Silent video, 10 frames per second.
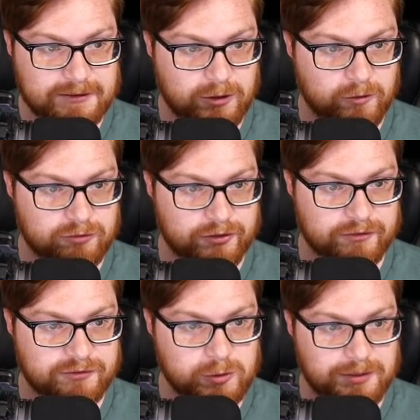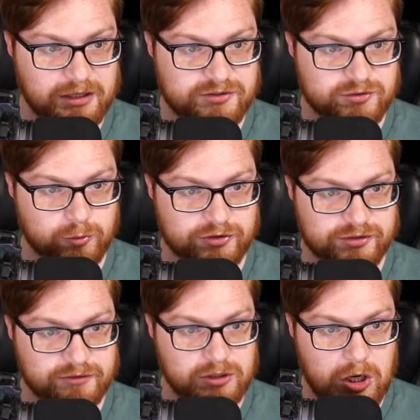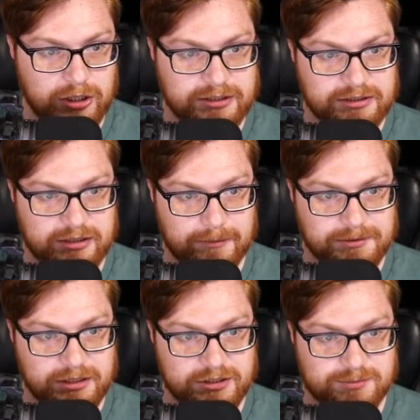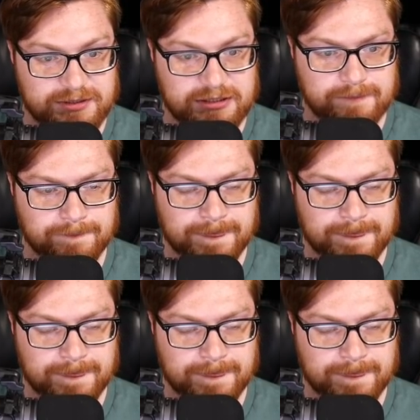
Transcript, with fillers: over on the view page source of login.php,